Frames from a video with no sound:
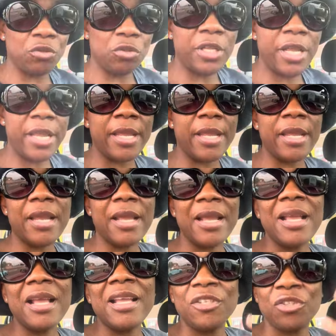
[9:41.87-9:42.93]
today
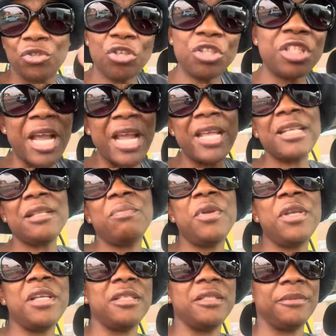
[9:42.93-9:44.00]
so shall it
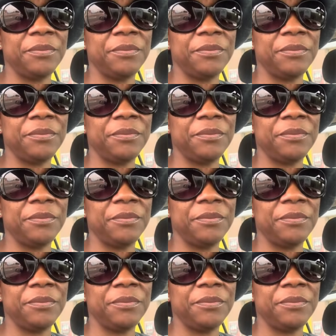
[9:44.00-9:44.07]
be